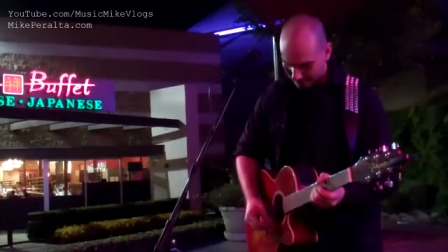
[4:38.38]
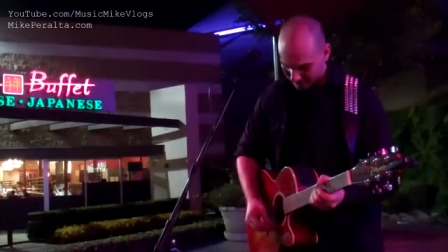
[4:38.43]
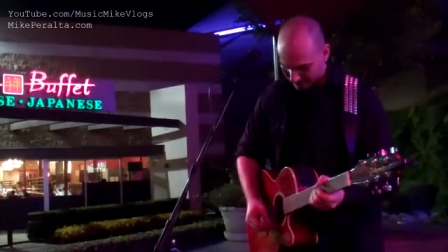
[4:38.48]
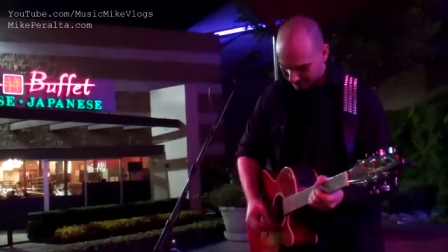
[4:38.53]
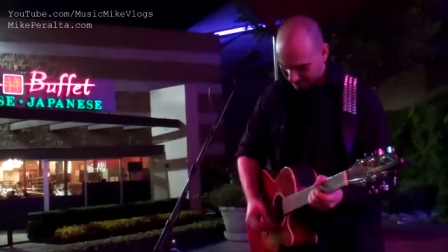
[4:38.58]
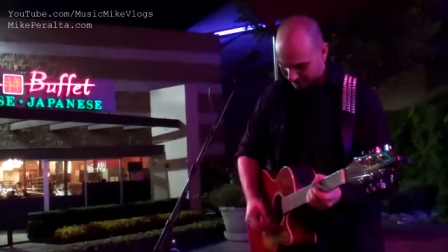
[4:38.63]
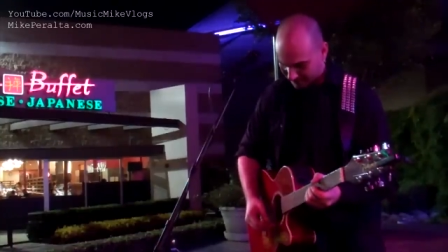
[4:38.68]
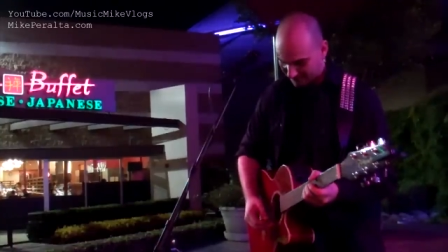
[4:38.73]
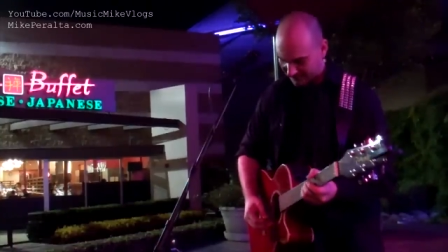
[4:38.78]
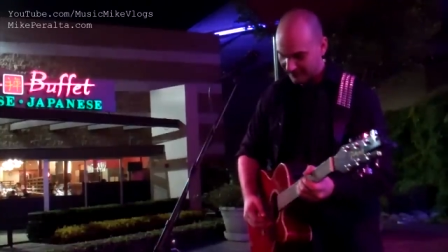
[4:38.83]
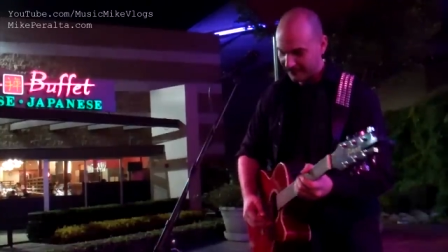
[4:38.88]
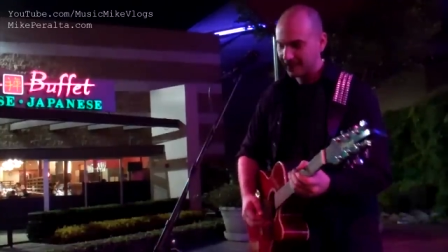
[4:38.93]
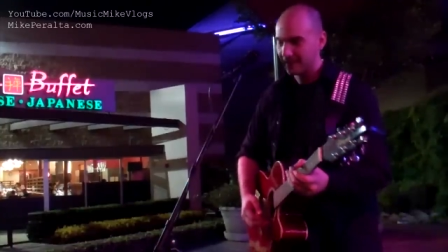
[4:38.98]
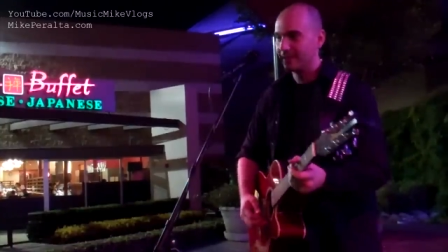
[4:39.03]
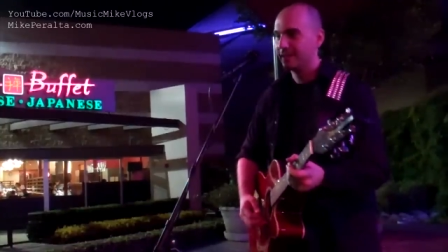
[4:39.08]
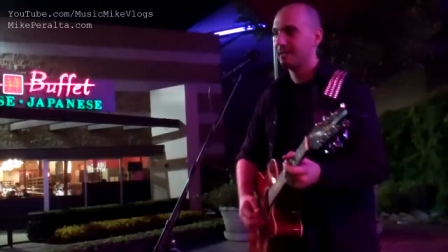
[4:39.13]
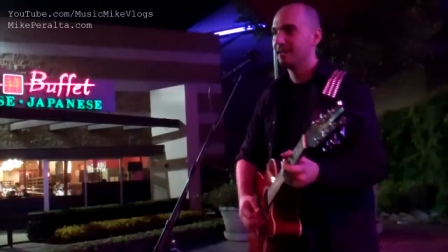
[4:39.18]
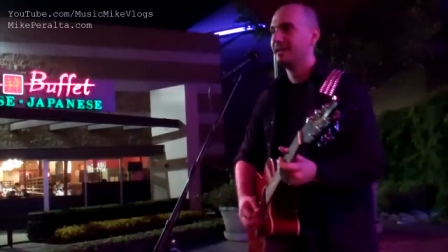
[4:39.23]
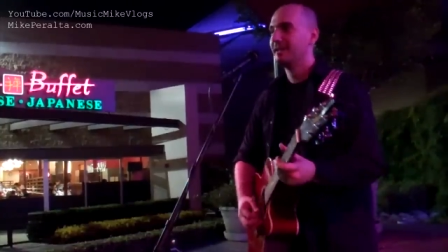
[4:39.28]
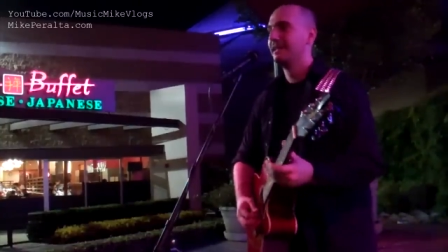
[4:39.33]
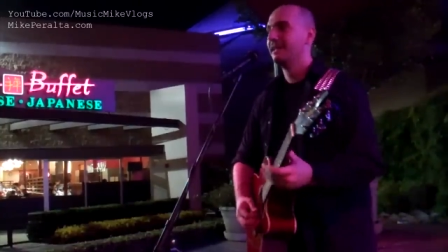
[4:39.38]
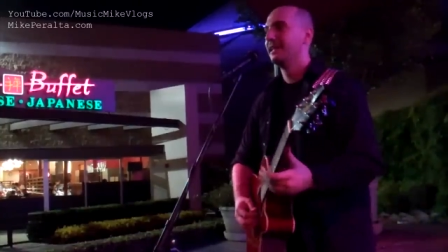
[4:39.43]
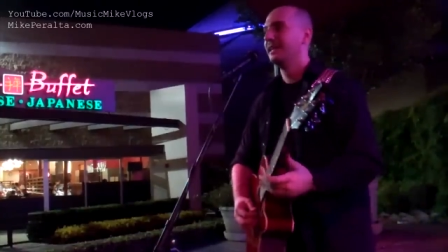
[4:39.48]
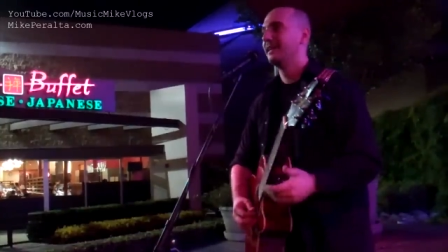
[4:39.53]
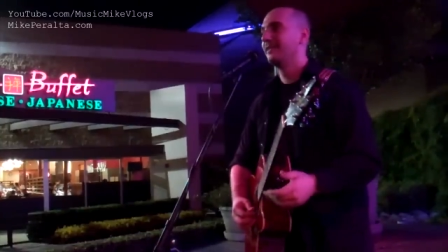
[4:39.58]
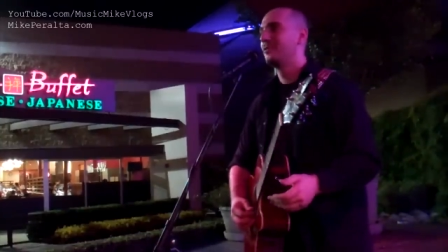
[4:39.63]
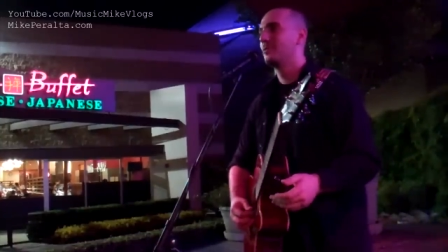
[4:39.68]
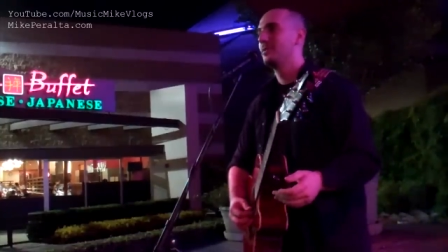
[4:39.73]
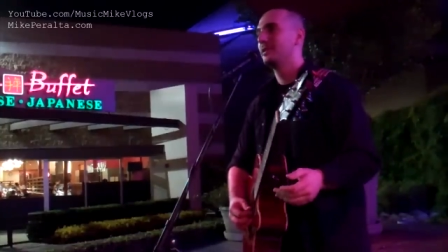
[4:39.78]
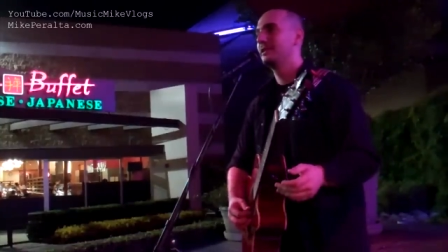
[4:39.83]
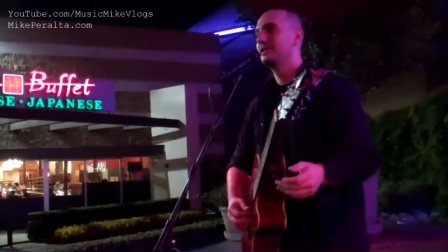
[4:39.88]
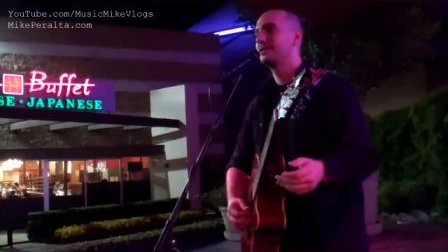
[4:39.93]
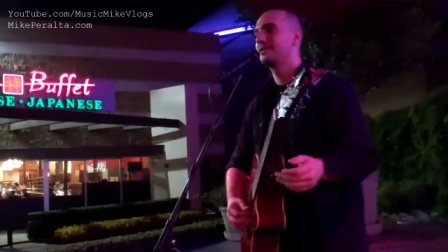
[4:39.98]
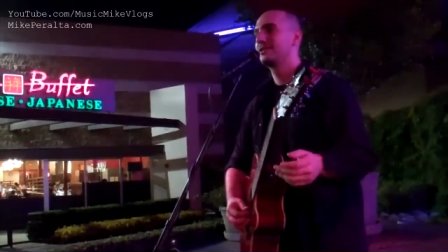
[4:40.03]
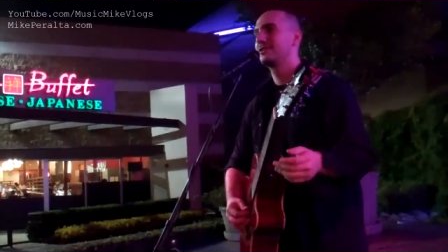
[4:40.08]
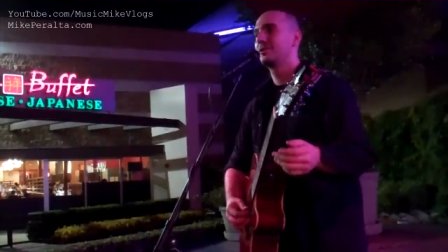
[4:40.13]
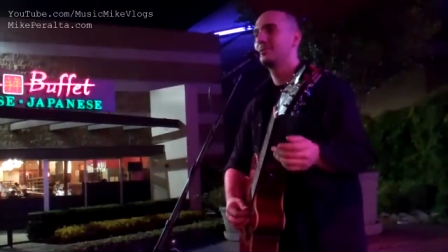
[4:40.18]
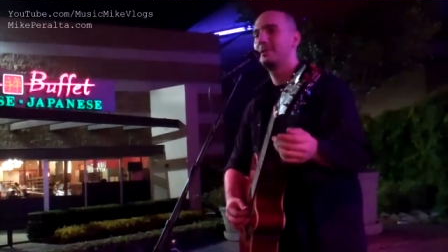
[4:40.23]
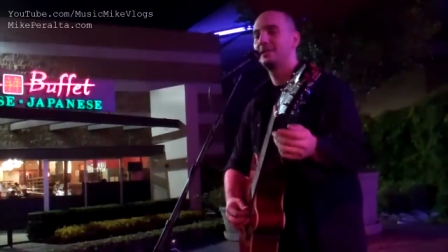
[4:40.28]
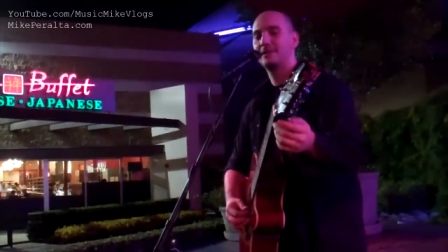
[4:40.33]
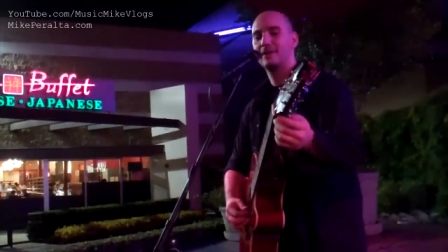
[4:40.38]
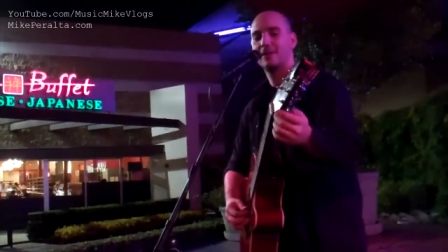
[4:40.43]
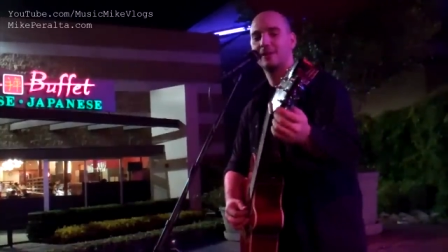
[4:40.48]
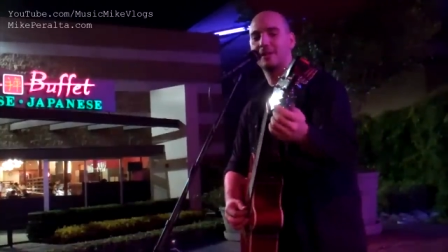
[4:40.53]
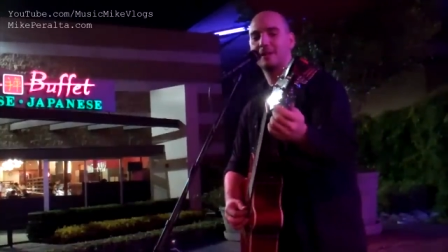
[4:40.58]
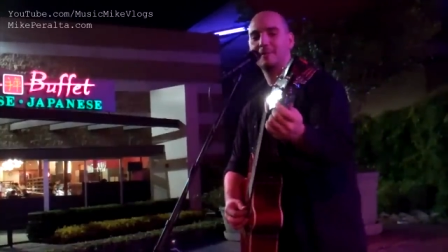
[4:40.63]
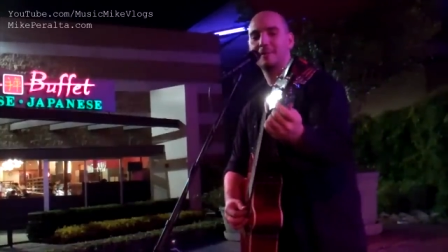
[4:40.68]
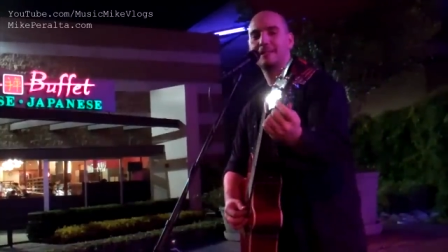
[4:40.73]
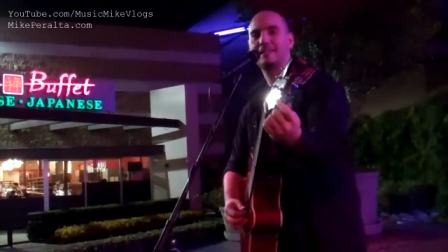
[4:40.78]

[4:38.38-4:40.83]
that you're still in there. Everybody just heard me talking